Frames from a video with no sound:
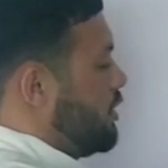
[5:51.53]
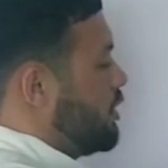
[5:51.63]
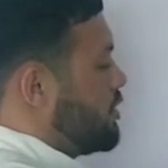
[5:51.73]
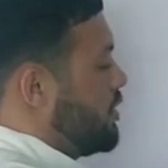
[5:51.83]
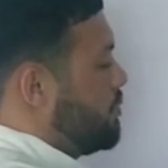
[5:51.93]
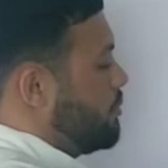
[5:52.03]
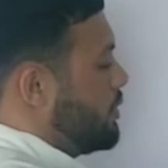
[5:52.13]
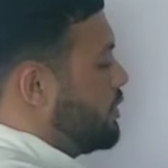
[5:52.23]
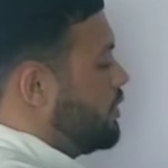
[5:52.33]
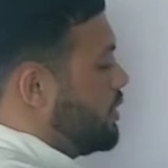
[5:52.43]

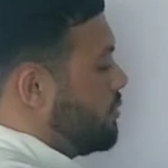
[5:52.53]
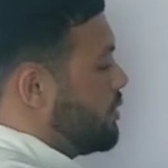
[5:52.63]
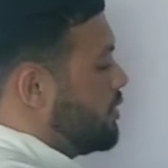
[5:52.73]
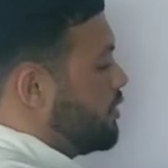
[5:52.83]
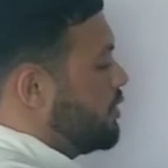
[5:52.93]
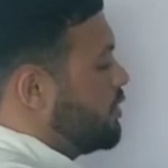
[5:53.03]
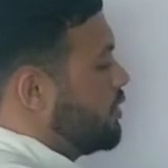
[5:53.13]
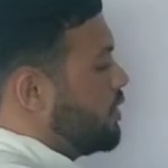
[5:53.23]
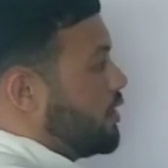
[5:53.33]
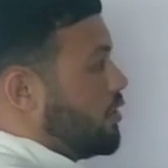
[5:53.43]
Example number 1.
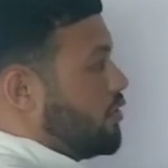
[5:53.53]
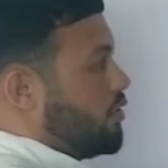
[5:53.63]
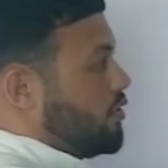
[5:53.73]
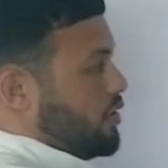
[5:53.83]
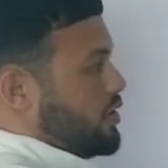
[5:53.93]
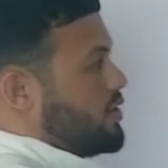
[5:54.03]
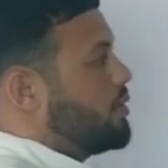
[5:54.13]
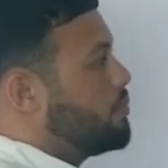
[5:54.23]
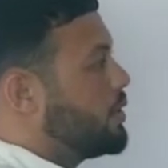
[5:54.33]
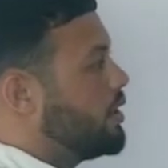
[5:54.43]
For
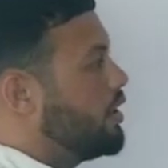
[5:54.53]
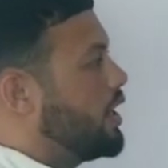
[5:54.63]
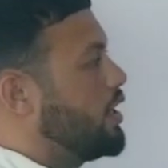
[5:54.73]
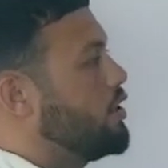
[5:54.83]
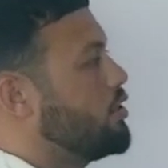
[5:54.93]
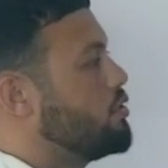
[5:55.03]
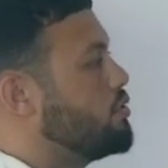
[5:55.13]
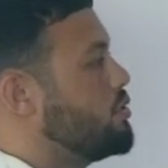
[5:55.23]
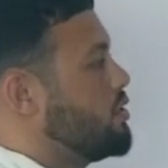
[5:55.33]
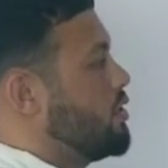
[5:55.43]
example, I
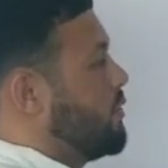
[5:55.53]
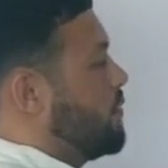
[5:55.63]
used